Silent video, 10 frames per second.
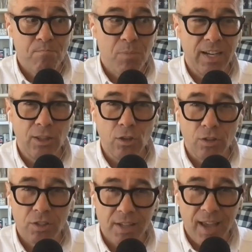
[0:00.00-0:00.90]
but it
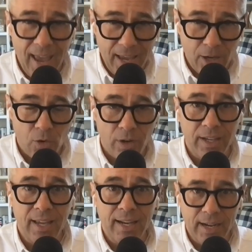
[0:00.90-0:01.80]
looks
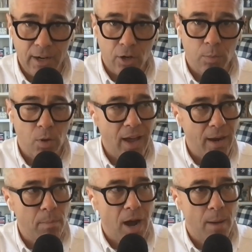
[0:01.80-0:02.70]
angry and irritable. I had
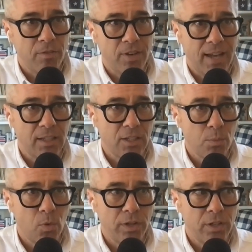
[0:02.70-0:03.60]
a mom of an
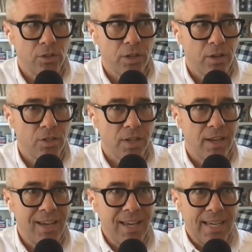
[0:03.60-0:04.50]
adolescent boy years ago say,
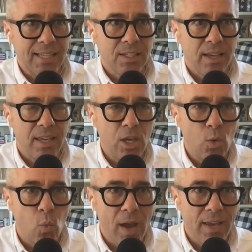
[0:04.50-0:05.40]
it's like he
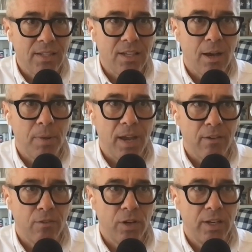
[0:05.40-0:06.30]
wakes up
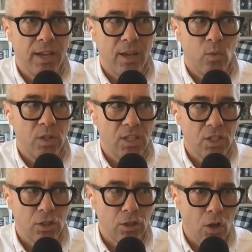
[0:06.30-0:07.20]
every day with
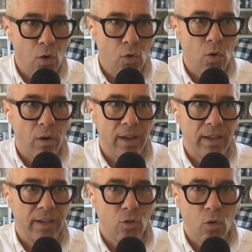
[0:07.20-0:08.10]
this
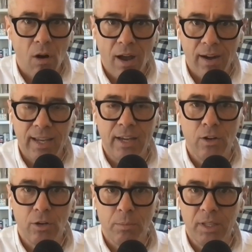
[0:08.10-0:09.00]
low-grade chronic
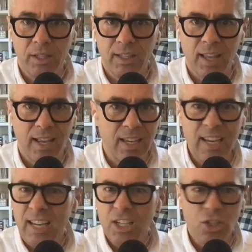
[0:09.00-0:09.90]
irritability, like
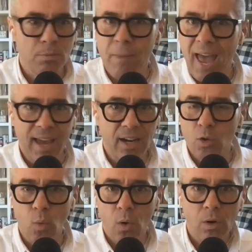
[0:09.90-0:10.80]
he's just mad at
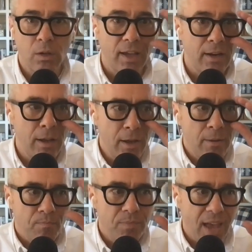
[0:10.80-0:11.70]
the world. And
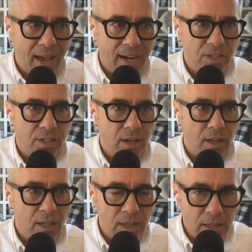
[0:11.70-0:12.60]
that is a
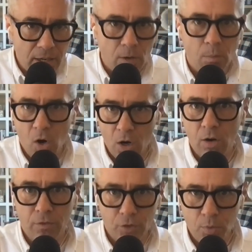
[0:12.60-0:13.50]
clear
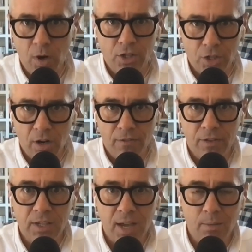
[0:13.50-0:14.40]
marker of depression
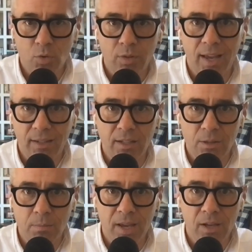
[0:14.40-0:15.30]
oftentimes with
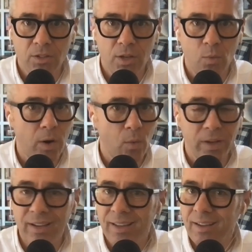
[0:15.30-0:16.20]
adolescent males, and where
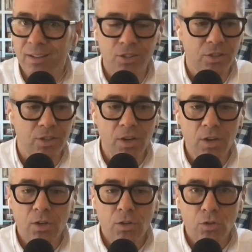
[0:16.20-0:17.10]
we, again, just
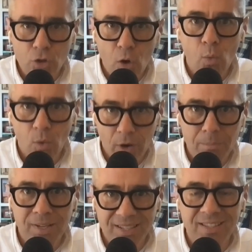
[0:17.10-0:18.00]
don't want to
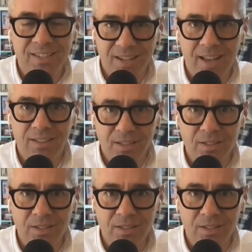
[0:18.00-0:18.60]
miss the signs